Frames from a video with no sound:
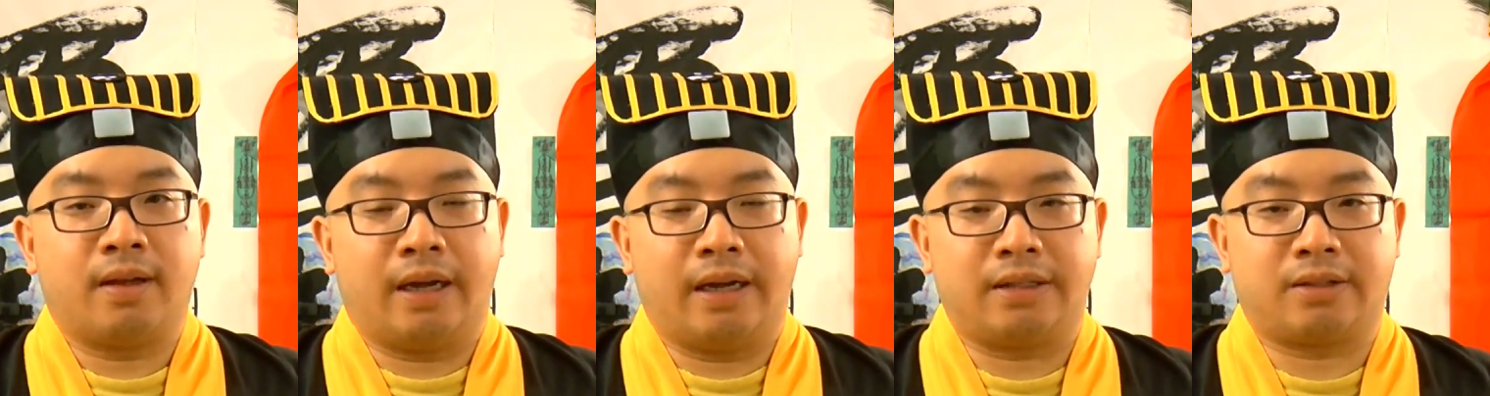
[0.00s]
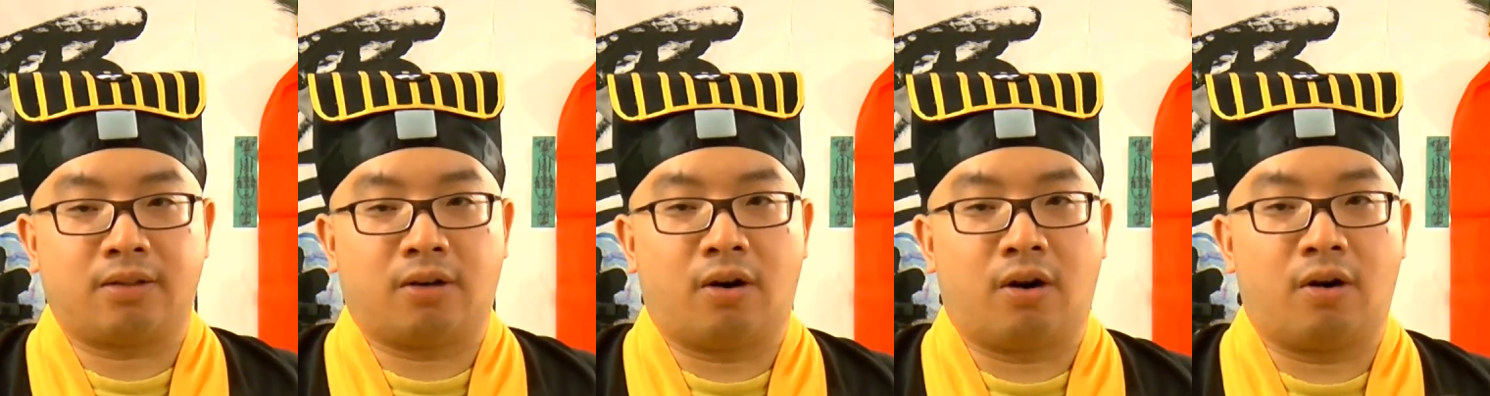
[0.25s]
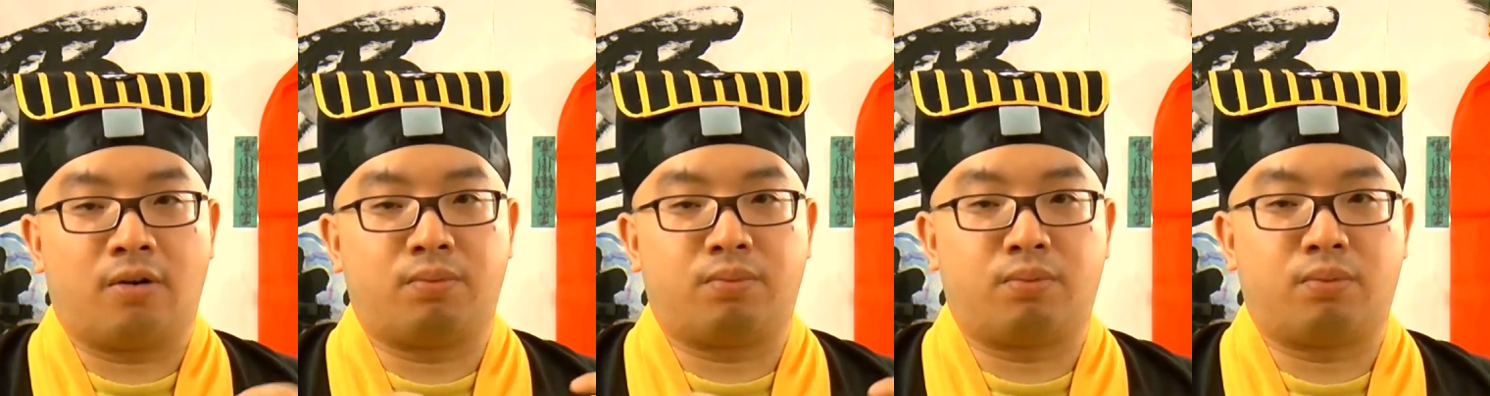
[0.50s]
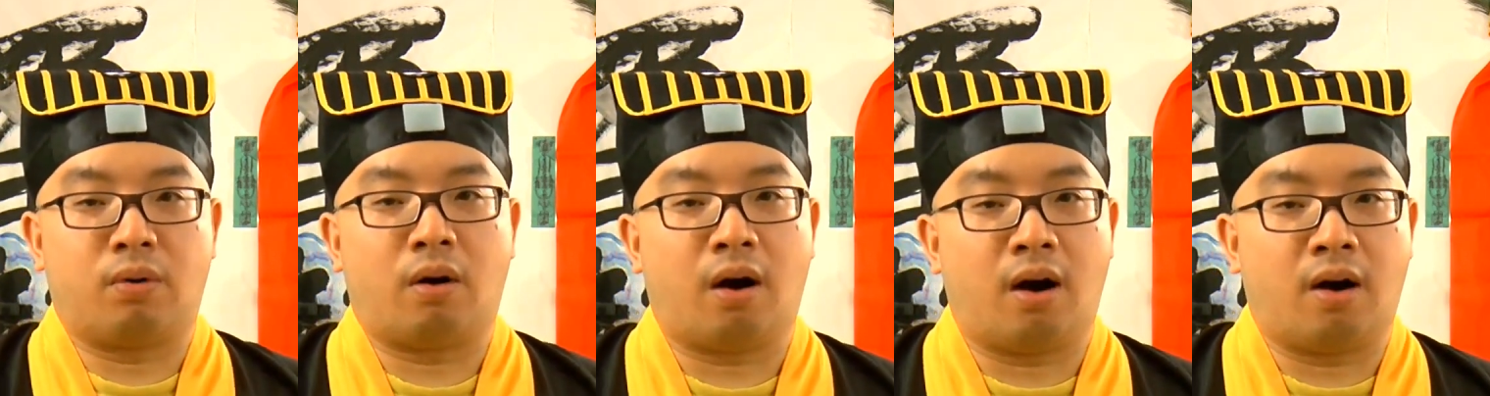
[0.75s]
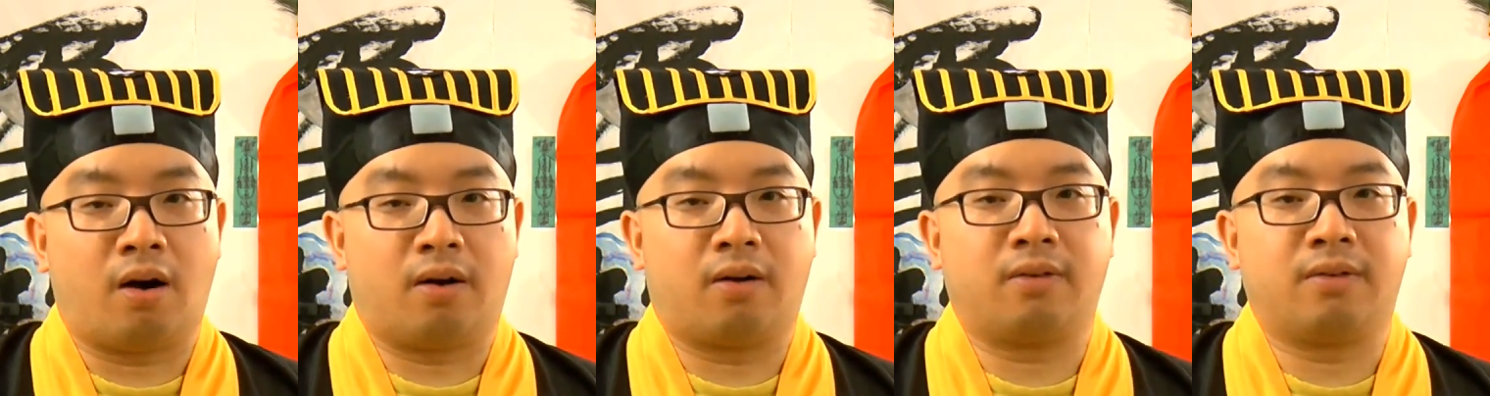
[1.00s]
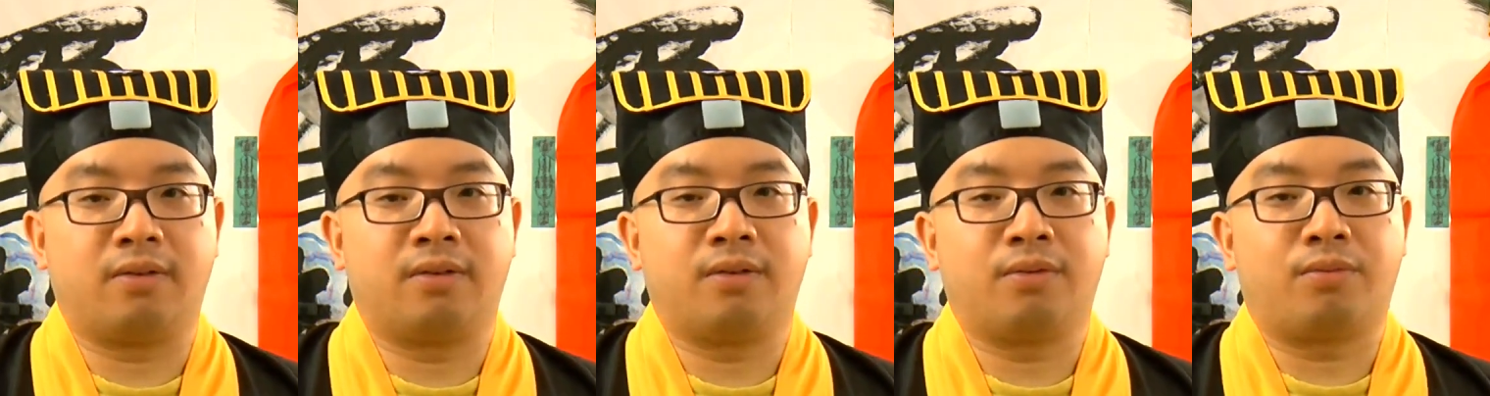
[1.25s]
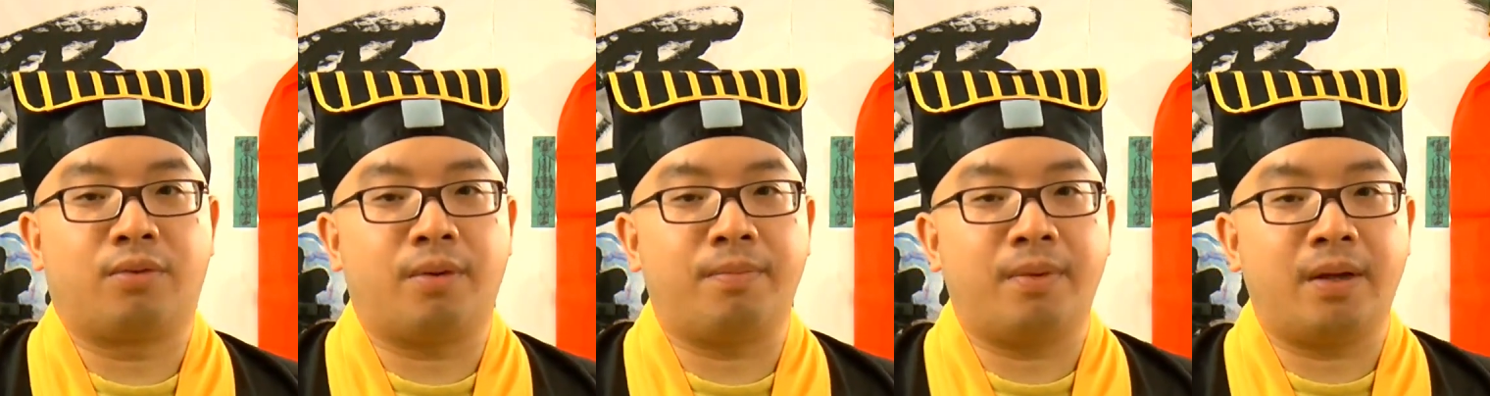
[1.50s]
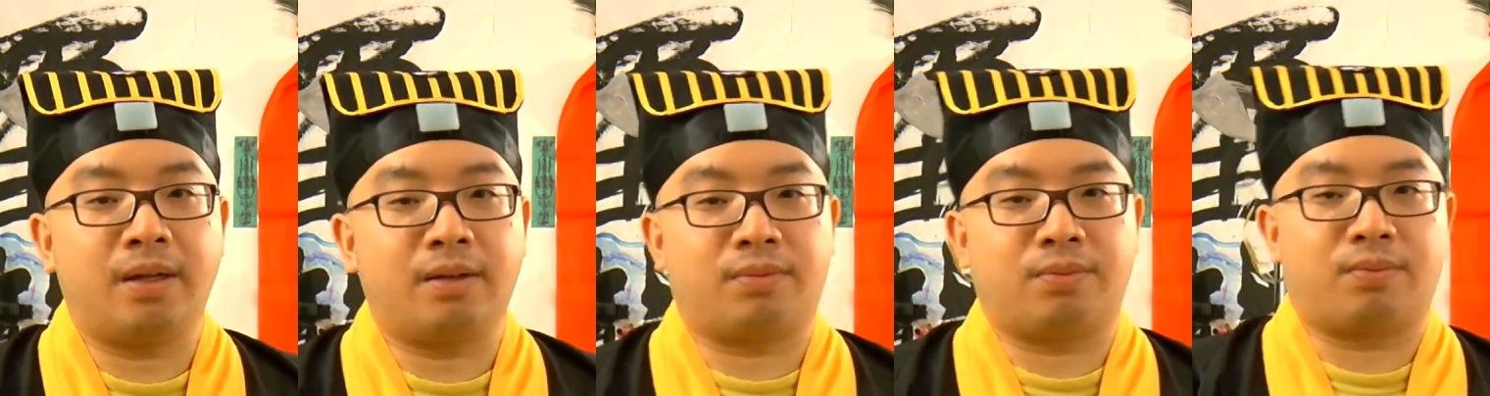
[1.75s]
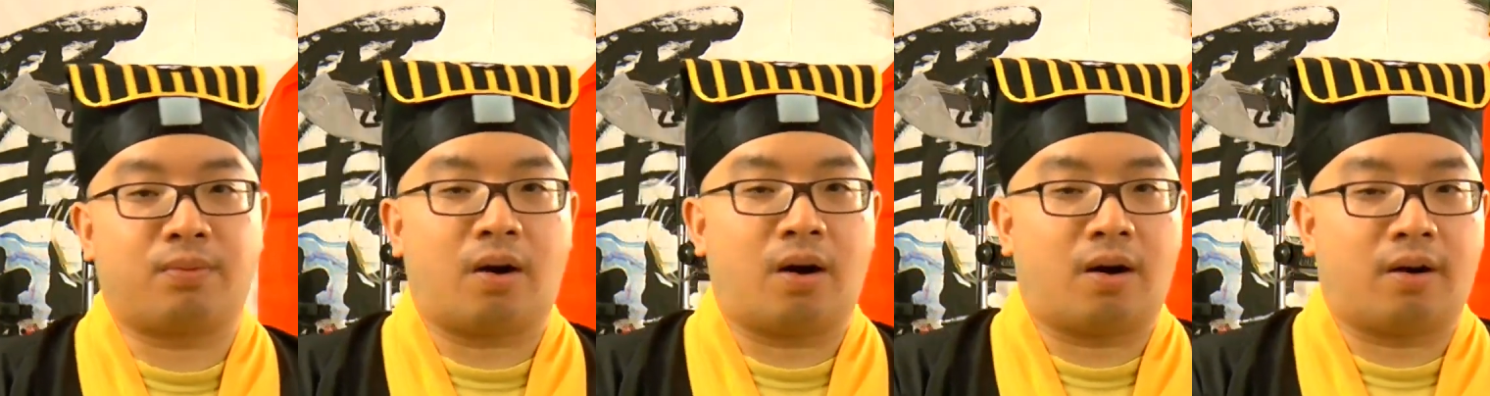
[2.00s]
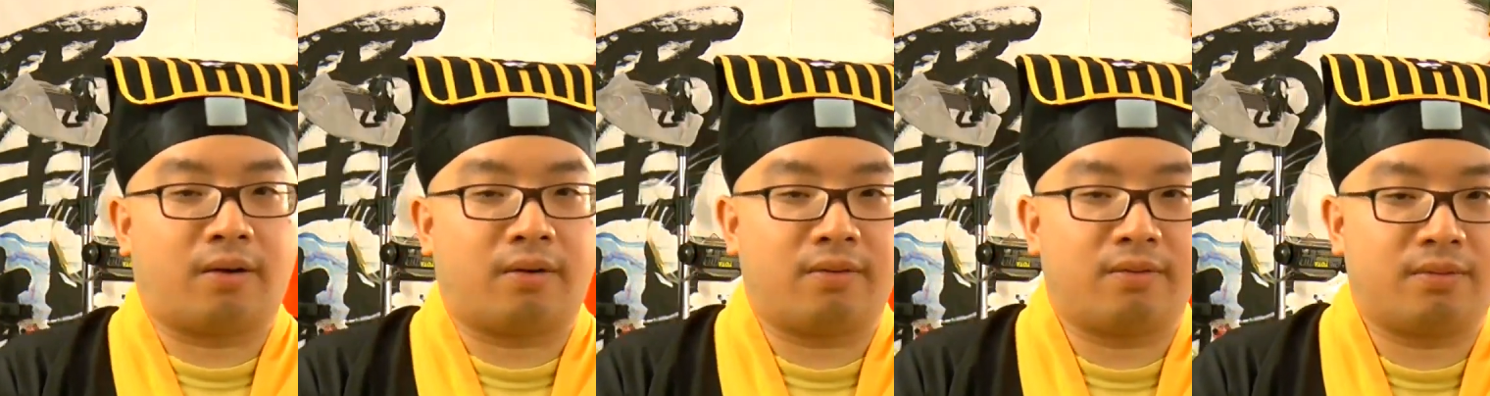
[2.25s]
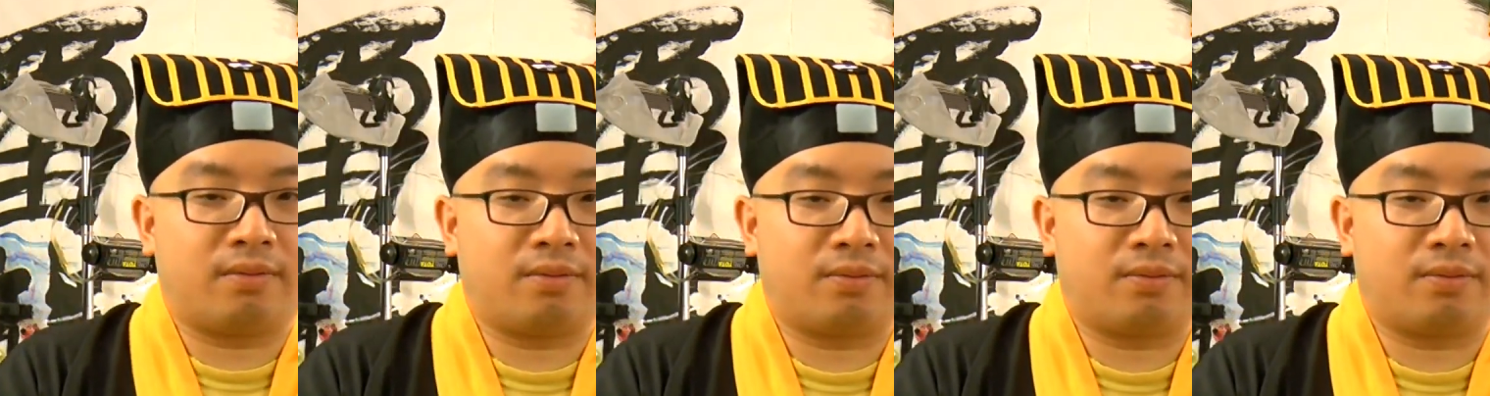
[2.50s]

is all wrong. What means wrong?